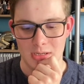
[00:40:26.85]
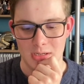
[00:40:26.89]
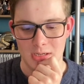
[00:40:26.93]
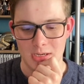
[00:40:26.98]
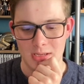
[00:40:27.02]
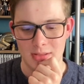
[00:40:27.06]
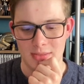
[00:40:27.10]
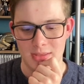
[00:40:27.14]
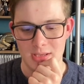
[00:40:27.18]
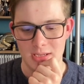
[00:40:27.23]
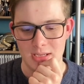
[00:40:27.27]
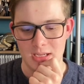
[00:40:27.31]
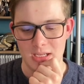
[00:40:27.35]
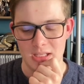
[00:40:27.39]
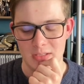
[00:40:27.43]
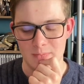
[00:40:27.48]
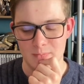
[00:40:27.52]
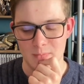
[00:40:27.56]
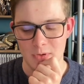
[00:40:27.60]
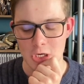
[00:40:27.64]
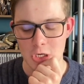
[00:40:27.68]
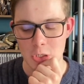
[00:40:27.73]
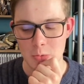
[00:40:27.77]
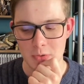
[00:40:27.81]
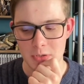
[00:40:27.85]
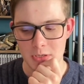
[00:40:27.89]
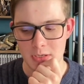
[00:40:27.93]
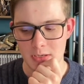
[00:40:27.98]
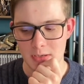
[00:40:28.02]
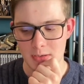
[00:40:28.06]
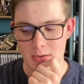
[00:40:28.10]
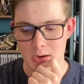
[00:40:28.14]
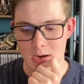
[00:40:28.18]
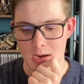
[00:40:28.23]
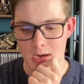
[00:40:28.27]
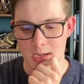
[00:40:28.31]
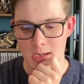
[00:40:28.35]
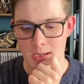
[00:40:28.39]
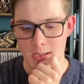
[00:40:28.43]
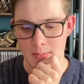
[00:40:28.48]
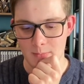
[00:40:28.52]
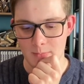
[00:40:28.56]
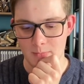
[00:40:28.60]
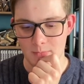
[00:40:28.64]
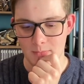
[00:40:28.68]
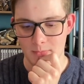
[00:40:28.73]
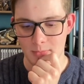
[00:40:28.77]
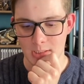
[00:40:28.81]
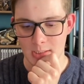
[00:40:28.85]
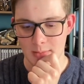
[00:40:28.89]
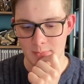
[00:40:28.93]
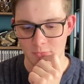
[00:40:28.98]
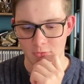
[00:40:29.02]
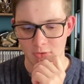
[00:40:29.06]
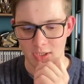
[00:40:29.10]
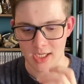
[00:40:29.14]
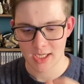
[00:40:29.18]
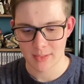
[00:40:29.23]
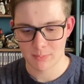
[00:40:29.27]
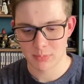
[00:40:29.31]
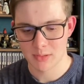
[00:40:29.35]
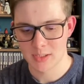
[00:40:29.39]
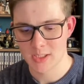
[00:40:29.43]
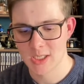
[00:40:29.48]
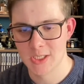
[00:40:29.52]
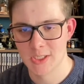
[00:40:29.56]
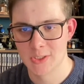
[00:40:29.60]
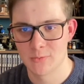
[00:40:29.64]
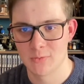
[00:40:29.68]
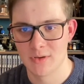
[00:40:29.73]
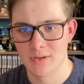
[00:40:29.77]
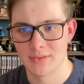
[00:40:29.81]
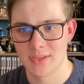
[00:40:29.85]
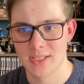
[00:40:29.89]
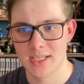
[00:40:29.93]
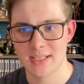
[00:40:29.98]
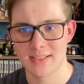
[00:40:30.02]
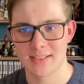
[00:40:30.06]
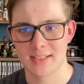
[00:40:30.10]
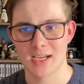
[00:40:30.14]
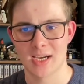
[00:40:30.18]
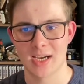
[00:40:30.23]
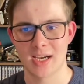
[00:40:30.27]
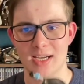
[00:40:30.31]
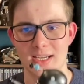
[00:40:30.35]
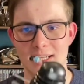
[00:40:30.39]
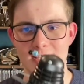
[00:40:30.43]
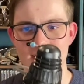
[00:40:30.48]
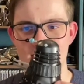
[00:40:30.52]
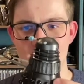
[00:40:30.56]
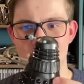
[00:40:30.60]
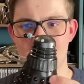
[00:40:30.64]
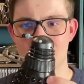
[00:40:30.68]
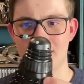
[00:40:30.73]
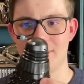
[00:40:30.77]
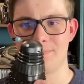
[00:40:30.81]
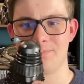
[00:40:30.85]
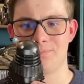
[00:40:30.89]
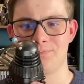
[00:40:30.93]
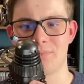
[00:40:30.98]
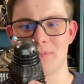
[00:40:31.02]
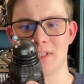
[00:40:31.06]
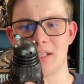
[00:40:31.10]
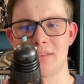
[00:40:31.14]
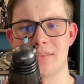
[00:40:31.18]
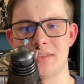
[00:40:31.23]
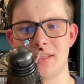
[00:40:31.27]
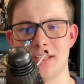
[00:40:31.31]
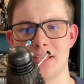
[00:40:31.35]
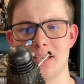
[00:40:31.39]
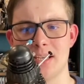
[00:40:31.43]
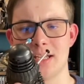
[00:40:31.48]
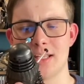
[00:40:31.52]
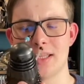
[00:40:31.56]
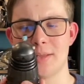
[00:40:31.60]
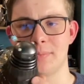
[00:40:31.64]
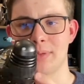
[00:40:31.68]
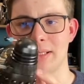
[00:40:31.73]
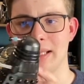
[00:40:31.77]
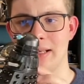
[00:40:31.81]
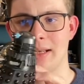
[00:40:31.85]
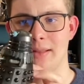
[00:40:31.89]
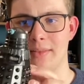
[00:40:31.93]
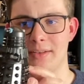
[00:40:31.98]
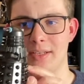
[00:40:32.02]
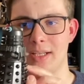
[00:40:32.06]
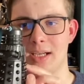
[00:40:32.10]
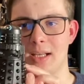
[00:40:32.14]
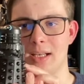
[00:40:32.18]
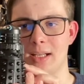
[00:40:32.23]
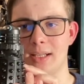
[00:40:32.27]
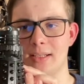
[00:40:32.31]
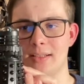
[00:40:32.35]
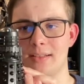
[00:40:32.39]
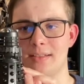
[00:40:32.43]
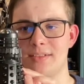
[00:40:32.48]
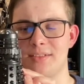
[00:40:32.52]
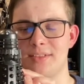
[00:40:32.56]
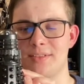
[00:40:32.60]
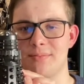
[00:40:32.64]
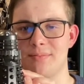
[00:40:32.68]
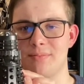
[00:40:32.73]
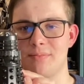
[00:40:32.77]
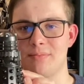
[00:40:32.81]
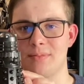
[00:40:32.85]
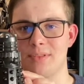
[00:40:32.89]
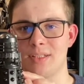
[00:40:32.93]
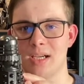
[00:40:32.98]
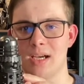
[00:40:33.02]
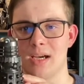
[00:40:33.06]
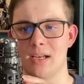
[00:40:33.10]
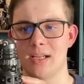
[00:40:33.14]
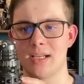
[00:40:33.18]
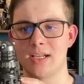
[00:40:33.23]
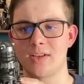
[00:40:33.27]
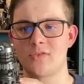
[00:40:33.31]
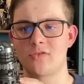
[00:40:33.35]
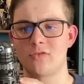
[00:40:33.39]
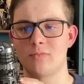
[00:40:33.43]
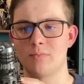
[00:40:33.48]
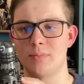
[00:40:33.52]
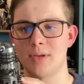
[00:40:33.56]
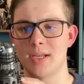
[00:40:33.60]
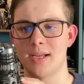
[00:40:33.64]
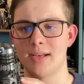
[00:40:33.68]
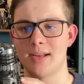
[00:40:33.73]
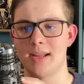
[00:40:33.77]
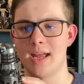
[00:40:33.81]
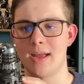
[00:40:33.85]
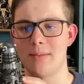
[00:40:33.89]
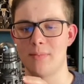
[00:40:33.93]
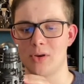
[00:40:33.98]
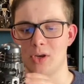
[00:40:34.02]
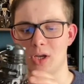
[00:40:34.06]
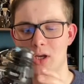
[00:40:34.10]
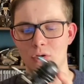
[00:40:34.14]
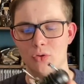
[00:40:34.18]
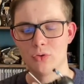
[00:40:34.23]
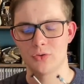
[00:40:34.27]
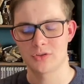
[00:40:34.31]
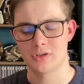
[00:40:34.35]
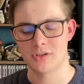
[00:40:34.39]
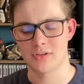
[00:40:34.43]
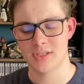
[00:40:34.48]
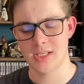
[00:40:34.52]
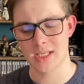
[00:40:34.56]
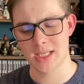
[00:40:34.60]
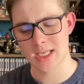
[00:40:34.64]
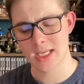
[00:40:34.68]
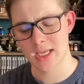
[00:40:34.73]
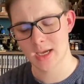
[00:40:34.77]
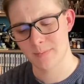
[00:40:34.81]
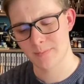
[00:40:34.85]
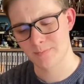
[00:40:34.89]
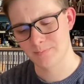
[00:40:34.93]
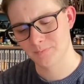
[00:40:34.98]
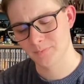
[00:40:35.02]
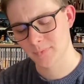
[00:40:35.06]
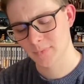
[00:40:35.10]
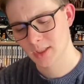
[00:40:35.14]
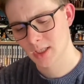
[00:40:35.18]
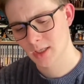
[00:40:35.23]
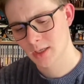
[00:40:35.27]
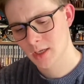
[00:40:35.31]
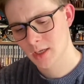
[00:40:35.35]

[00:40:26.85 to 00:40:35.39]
I think at the moment I'm I'm really pleased with these guys, the uh, the Planet of the Daleks, Daleks from B and M, and also the um,